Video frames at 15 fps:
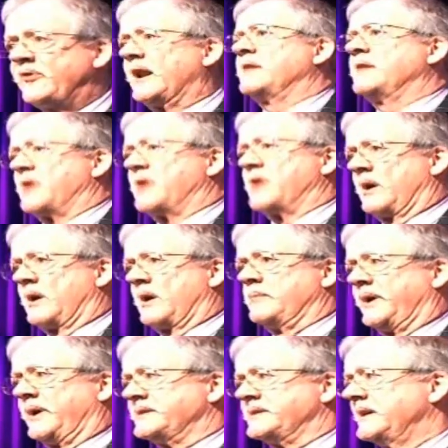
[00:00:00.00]
done my bit.
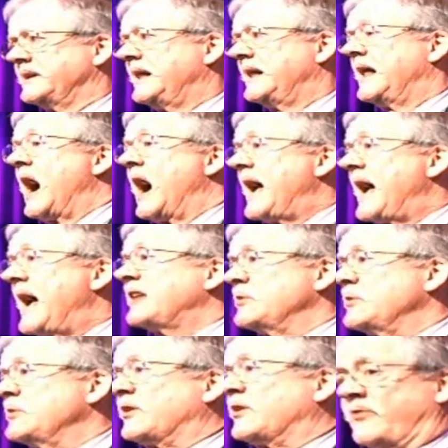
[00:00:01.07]
I actually went
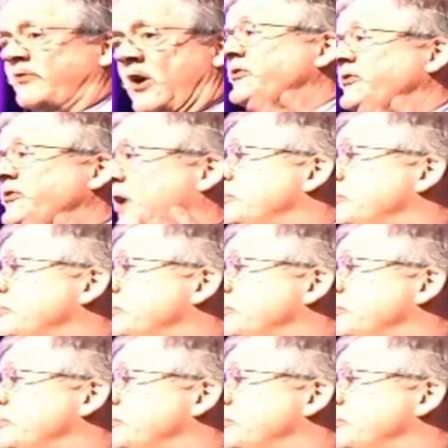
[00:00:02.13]
as far as I bought